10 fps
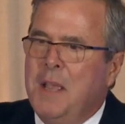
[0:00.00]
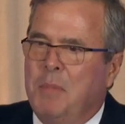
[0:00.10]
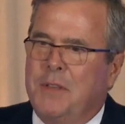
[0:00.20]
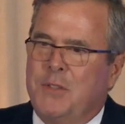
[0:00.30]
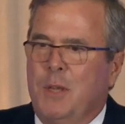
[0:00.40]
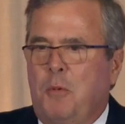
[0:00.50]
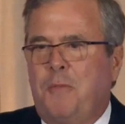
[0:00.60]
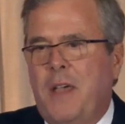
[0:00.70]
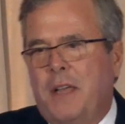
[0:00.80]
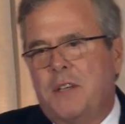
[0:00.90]
but the simple
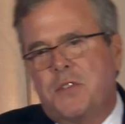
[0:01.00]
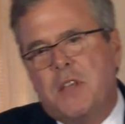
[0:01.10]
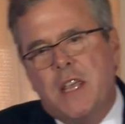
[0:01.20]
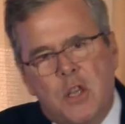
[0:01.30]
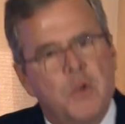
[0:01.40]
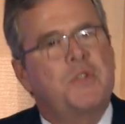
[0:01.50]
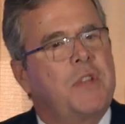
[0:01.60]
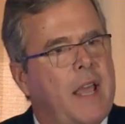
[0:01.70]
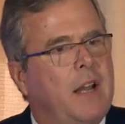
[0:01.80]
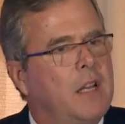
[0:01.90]
fact is they use
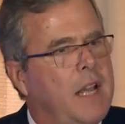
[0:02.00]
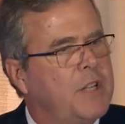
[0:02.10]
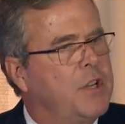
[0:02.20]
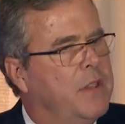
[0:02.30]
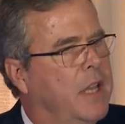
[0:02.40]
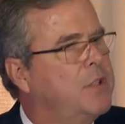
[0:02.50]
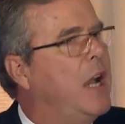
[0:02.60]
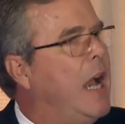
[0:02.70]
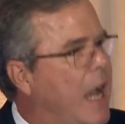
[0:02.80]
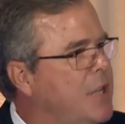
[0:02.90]
that election then to
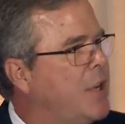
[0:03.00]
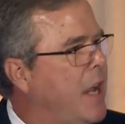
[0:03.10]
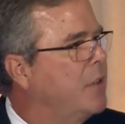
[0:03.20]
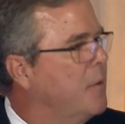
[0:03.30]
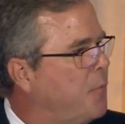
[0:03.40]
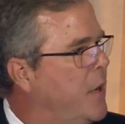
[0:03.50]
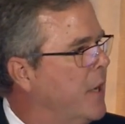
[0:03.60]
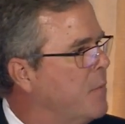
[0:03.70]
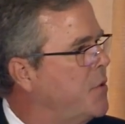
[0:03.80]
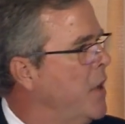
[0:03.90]
hijack the
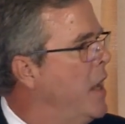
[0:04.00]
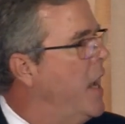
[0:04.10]
freedoms